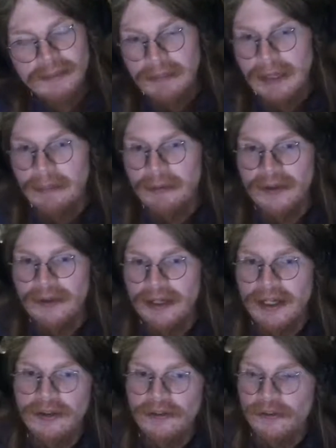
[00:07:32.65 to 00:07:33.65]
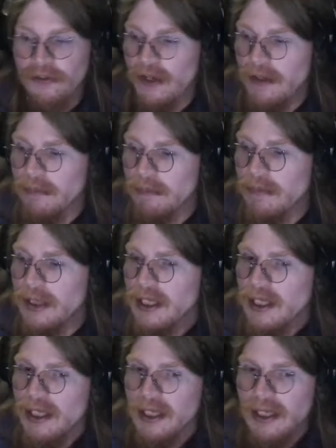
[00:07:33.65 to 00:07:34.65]
Maybe there is some
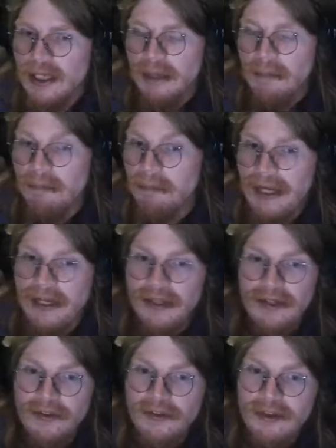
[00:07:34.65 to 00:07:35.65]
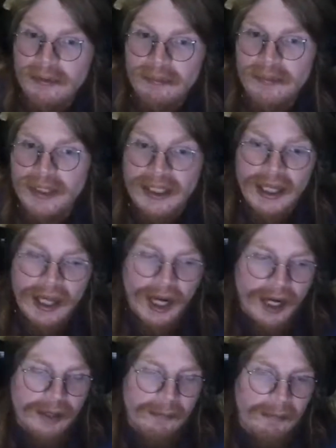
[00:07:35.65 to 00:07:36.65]
mechanism
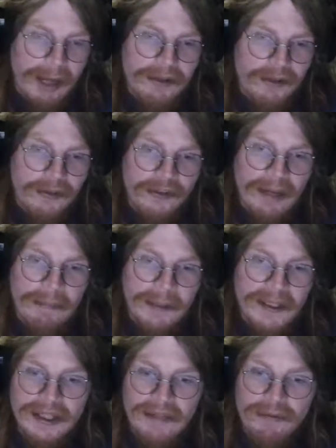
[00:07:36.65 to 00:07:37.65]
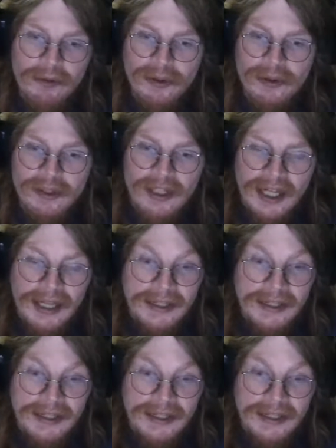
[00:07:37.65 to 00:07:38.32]
on a microscopic level,